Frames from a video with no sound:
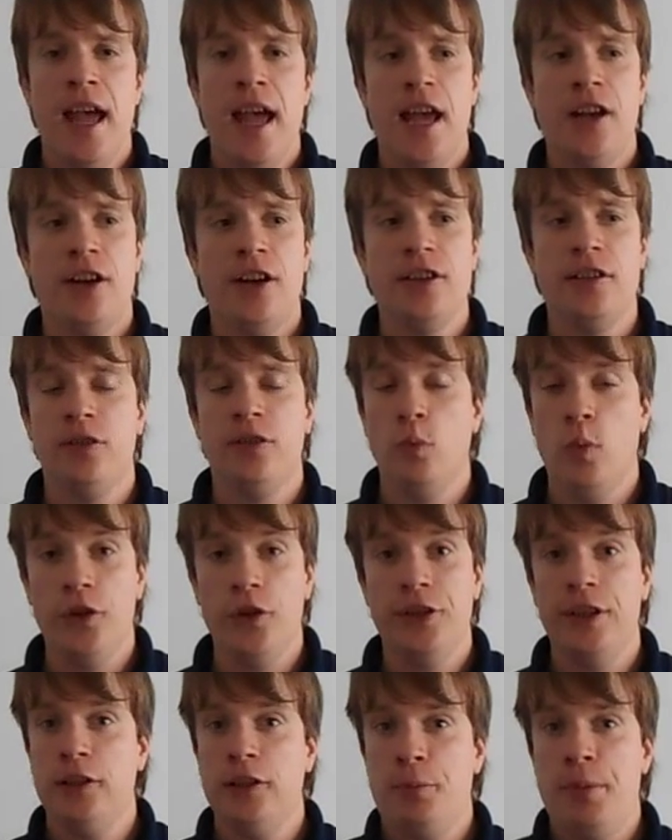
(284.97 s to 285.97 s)
And I just
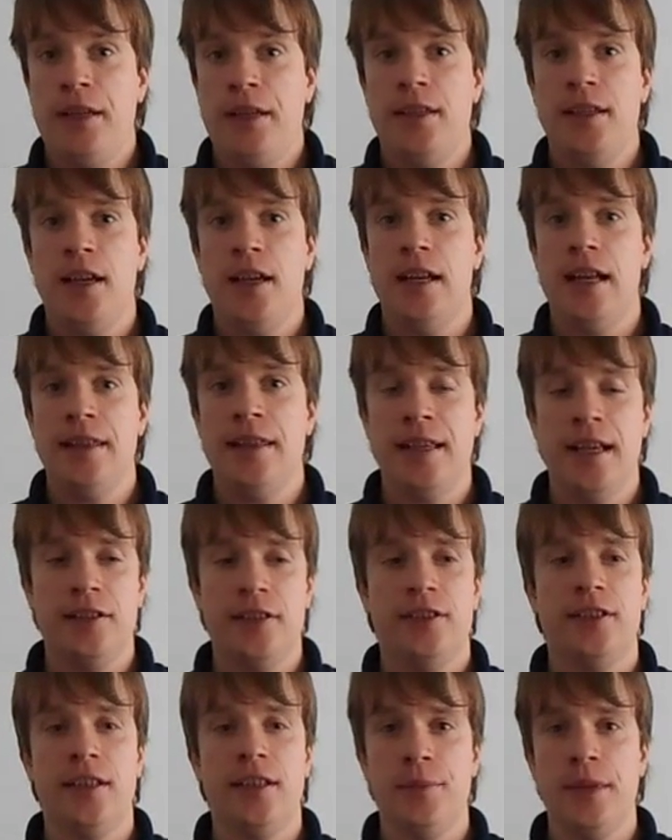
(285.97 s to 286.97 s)
wasn't expecting it, and that's
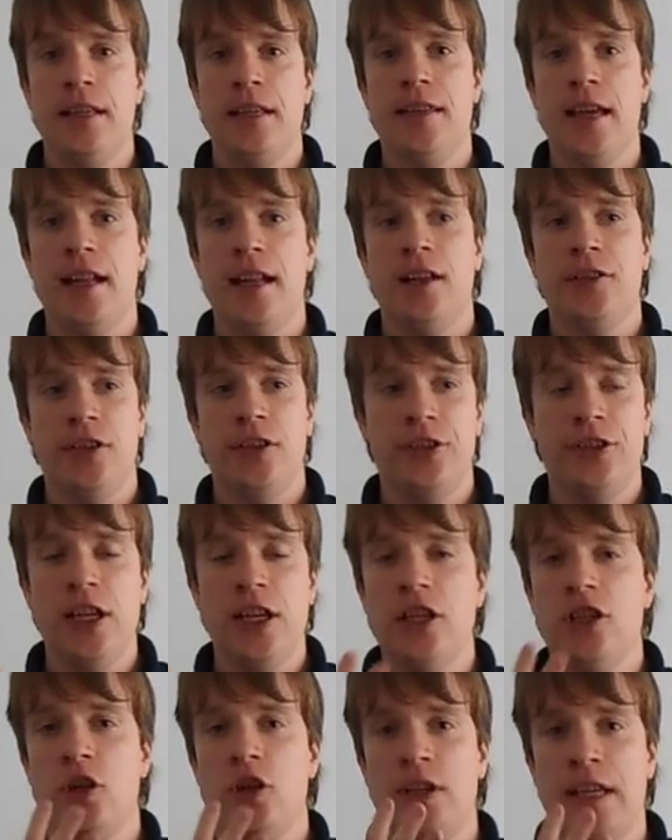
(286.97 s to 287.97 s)
something that, as I
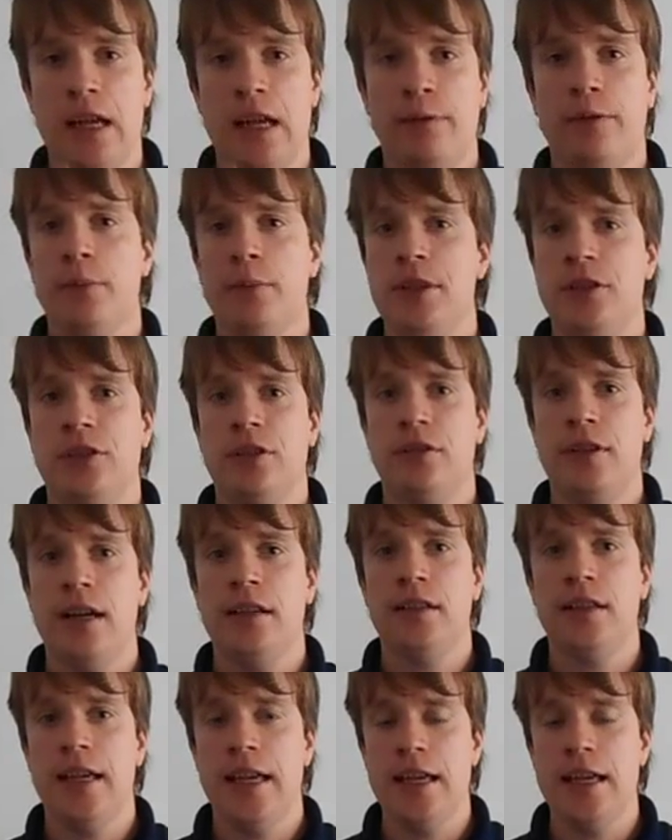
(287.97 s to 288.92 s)
said, you get from this director.